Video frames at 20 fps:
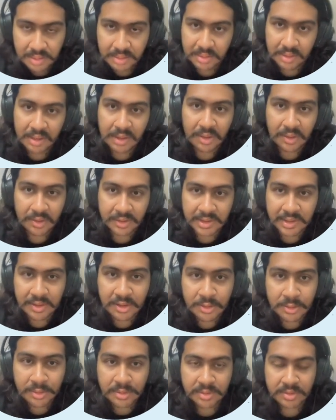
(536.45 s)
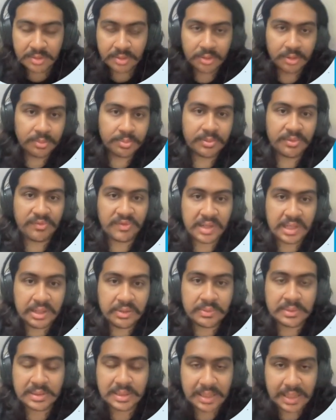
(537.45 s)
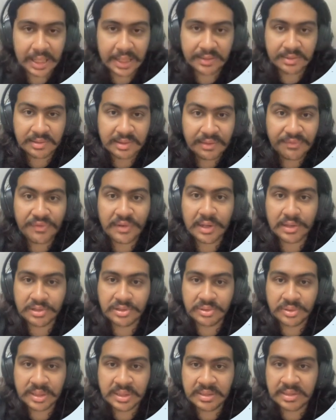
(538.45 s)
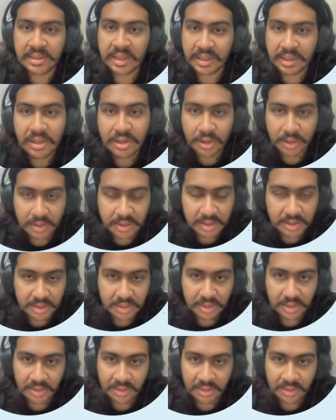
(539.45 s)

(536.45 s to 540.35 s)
the oscilloscope's frequency actually fluctuates like a lot,